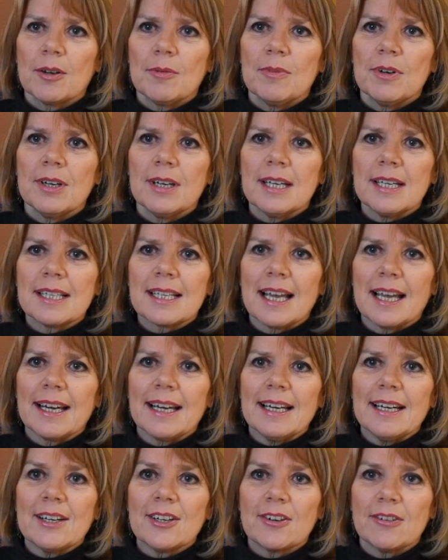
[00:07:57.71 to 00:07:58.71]
communities
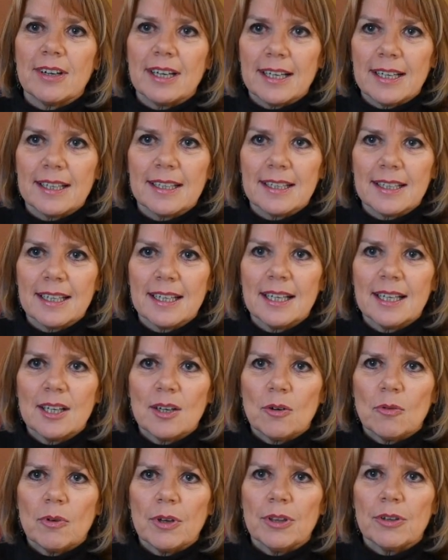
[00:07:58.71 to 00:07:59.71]
get integrated
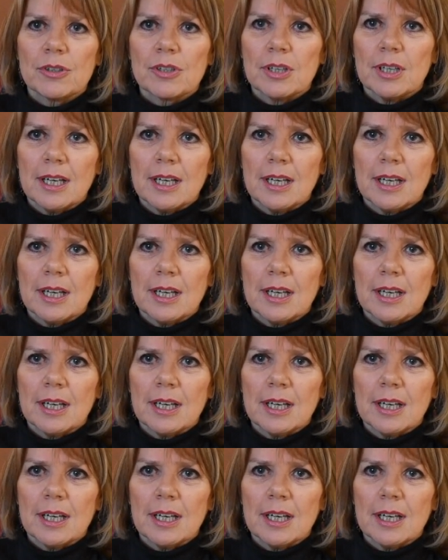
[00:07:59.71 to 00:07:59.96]
when there's